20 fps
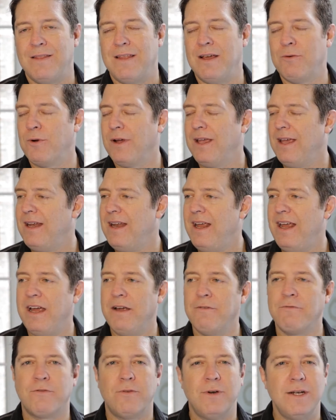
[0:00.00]
They will get
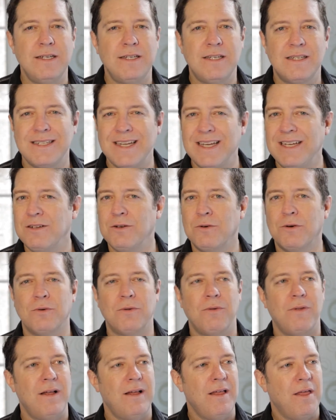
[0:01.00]
every
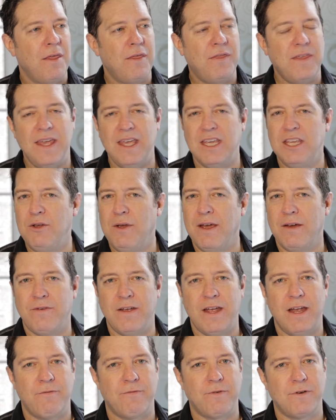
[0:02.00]
single thing you have
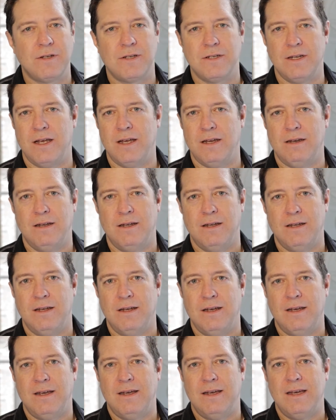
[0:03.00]
ever said.
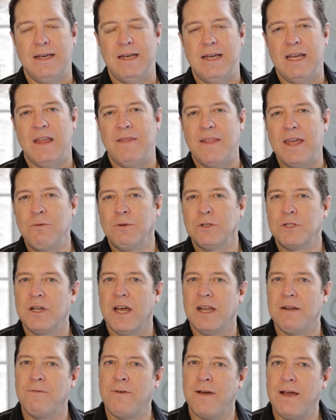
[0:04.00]
And they will
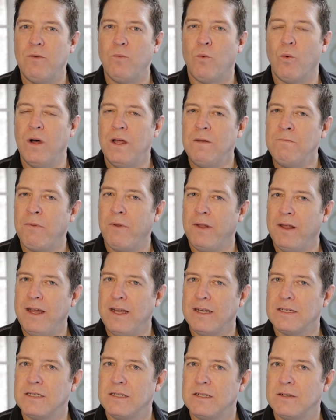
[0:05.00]
try to find one
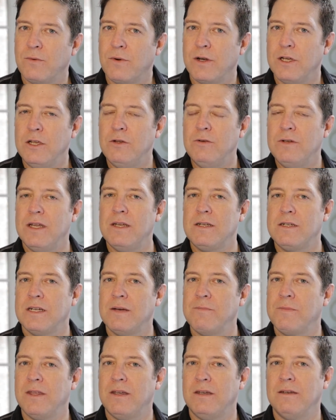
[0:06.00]
place where you did
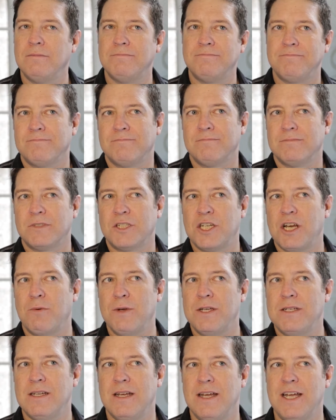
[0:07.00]
something, shall
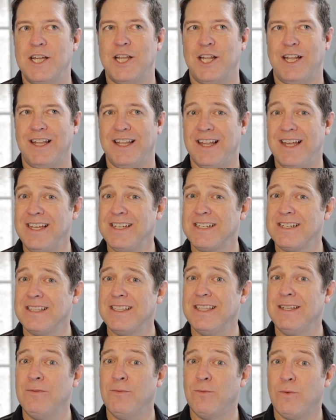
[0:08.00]
we say, less
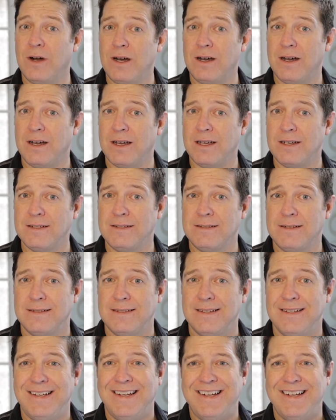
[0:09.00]
than wise.